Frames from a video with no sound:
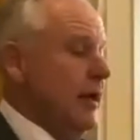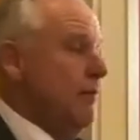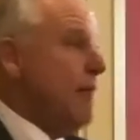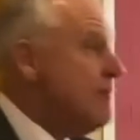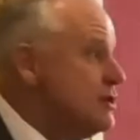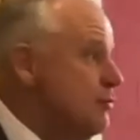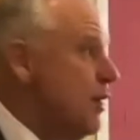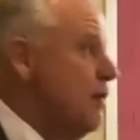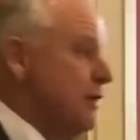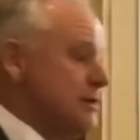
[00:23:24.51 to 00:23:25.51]
Baptist
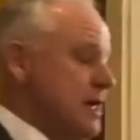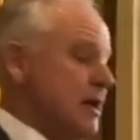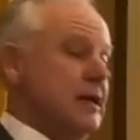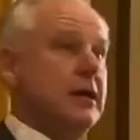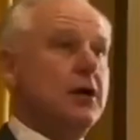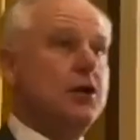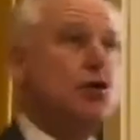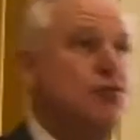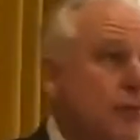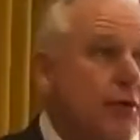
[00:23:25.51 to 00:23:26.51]
Seminary of Kentucky,
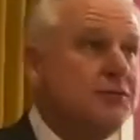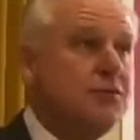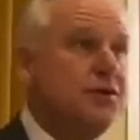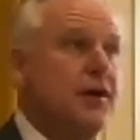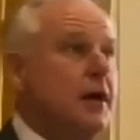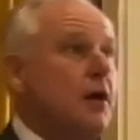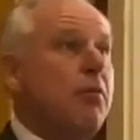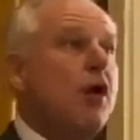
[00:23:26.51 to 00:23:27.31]
Union Presbyterian,